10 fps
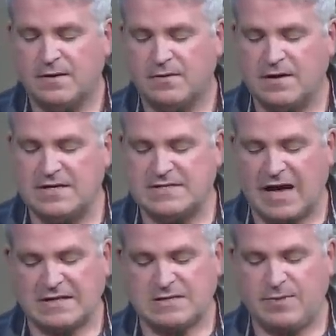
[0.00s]
then he's
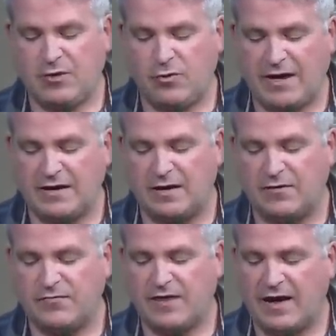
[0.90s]
got to be great
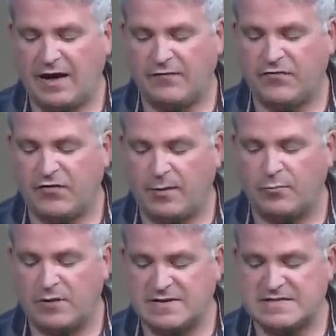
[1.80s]
enough to have some
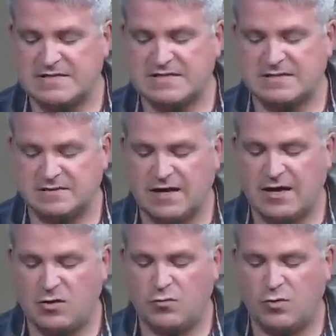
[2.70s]
reasons to
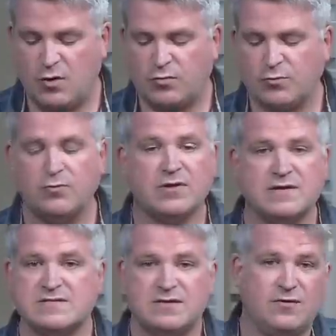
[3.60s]
let you go through
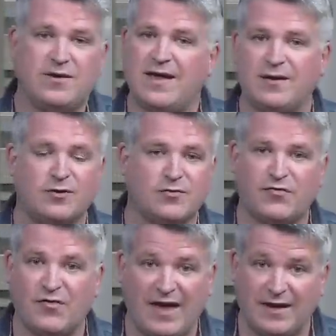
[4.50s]
things that you can't
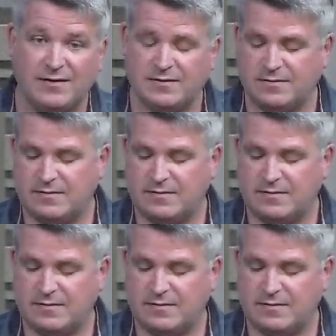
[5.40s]
understand.